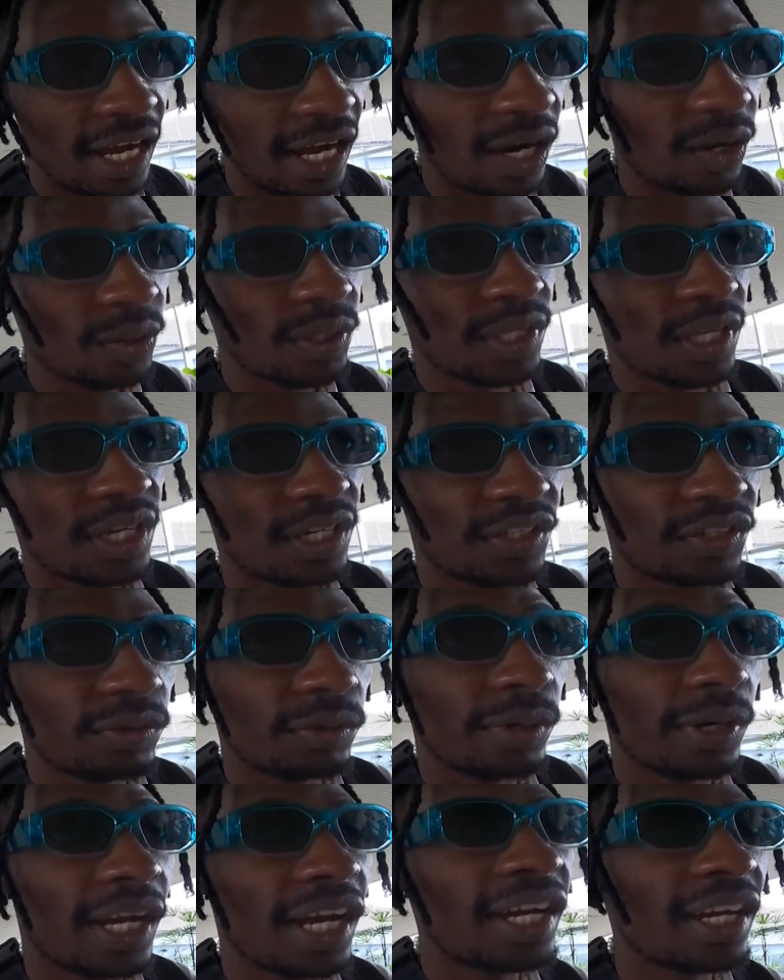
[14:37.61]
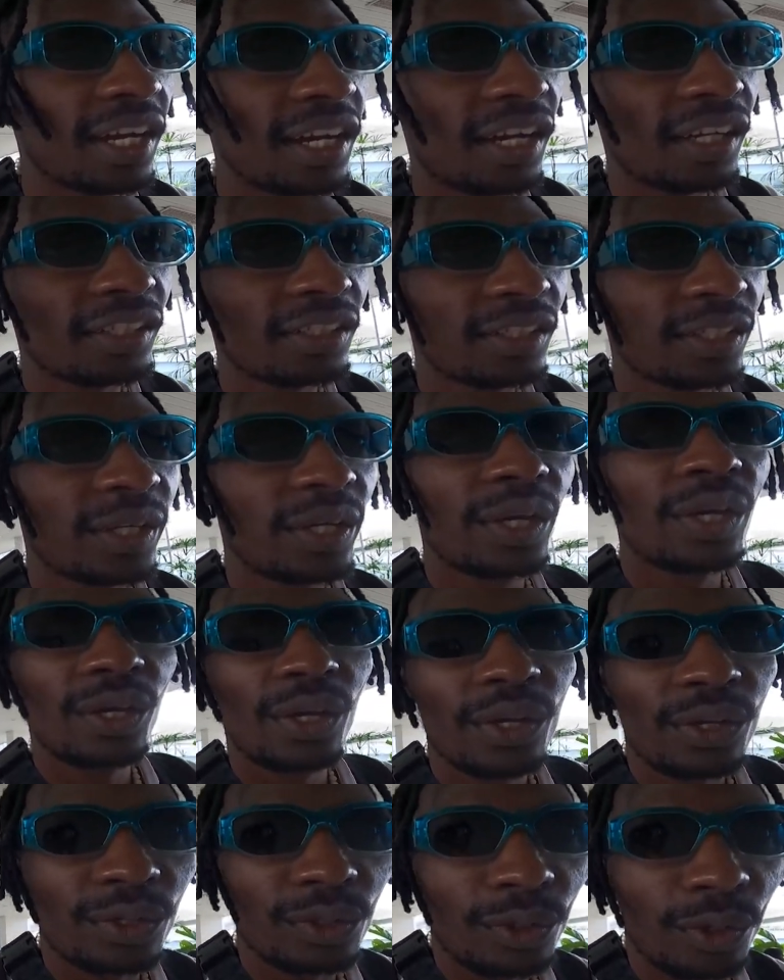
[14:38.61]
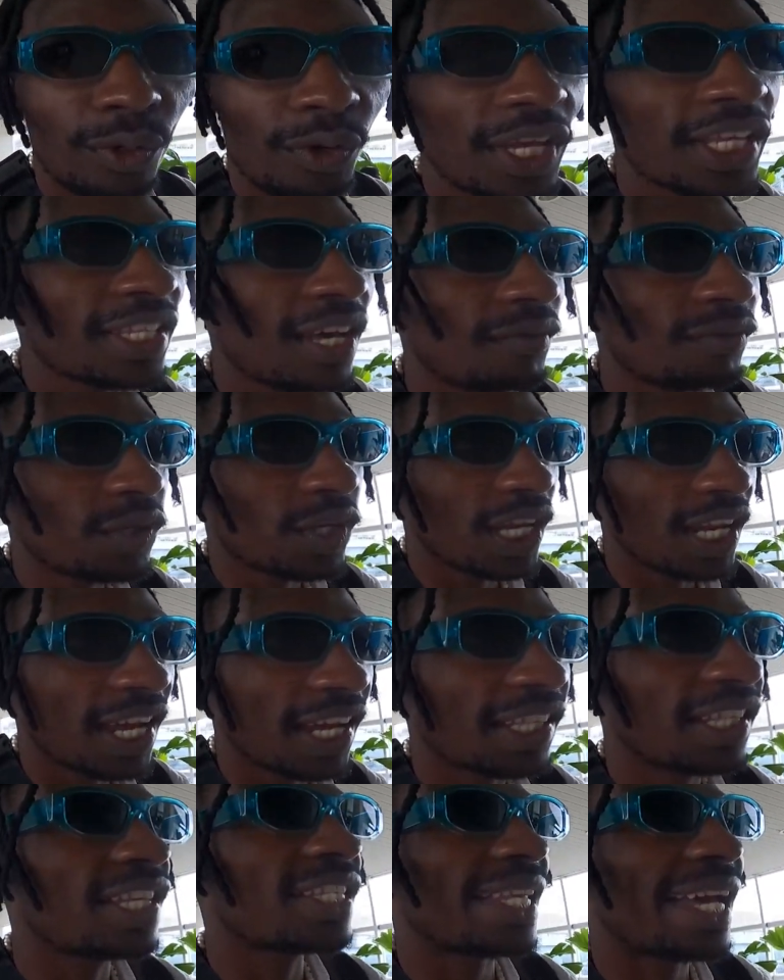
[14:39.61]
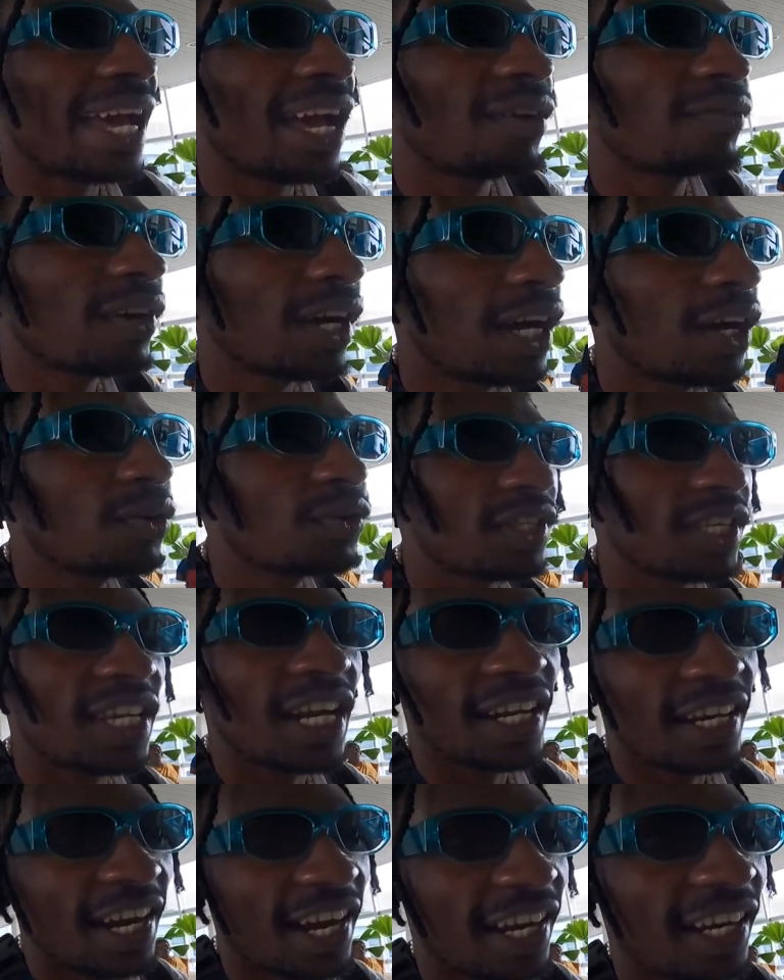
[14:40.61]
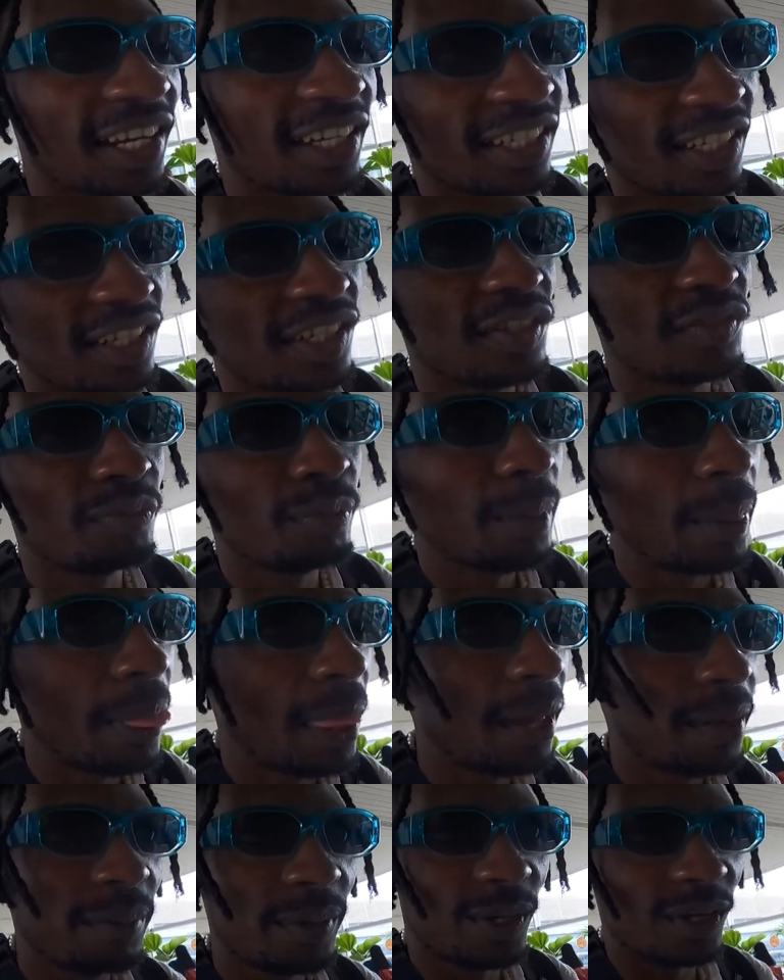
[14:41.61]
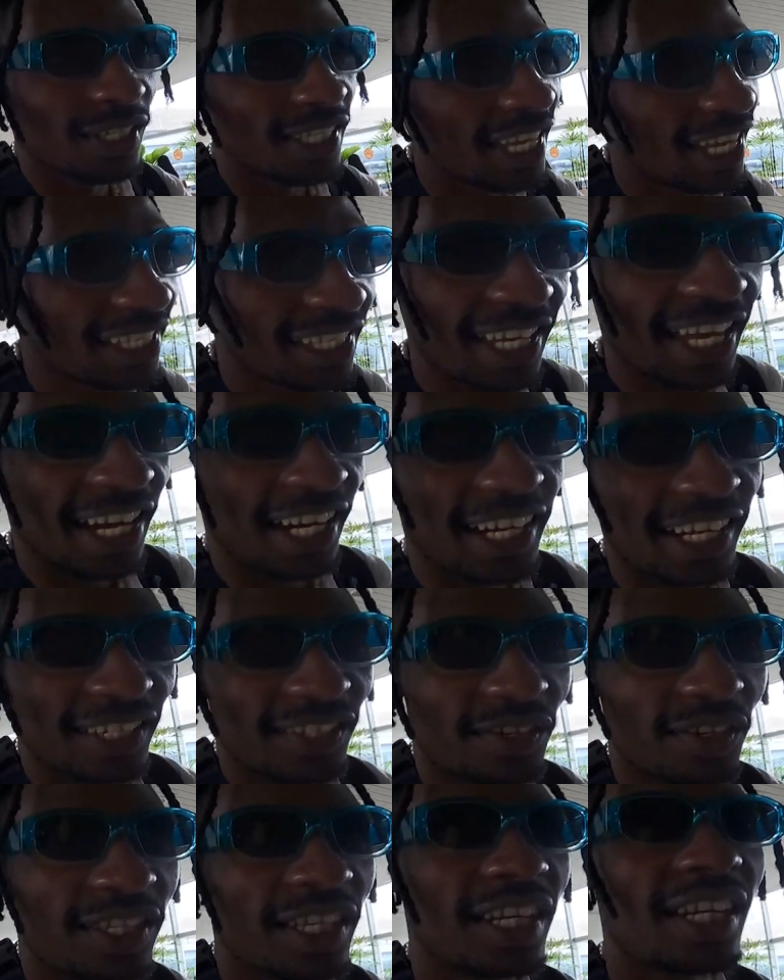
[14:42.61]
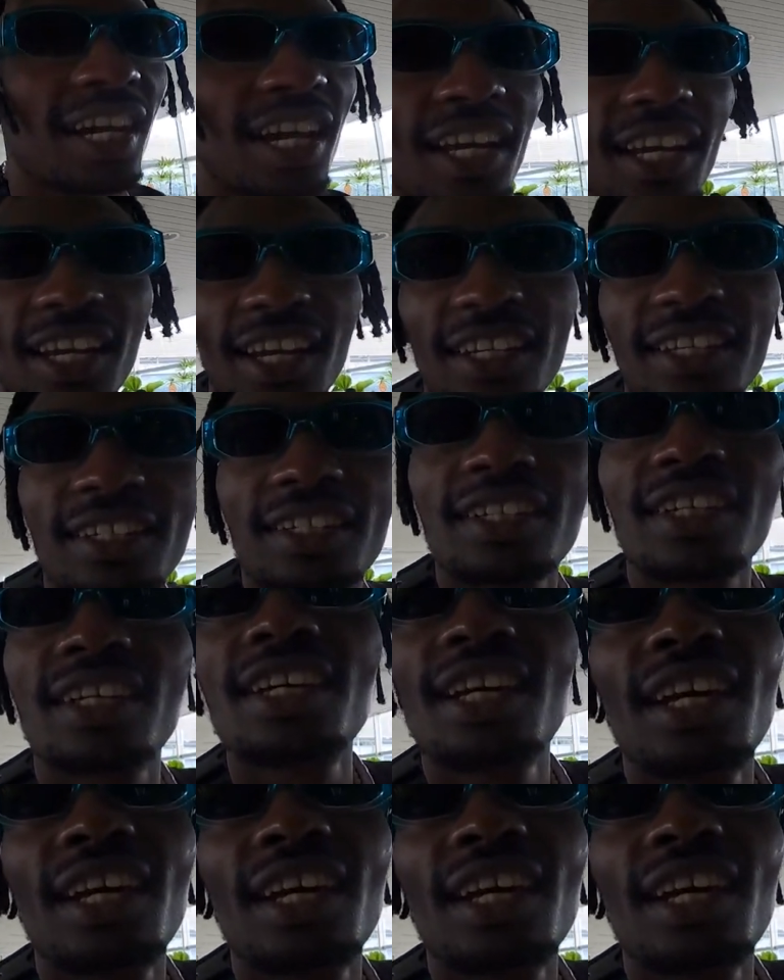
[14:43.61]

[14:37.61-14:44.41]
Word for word: a house in Sri Lanka. You always have to say like this, I have a house in an island. Because the entire country is an island.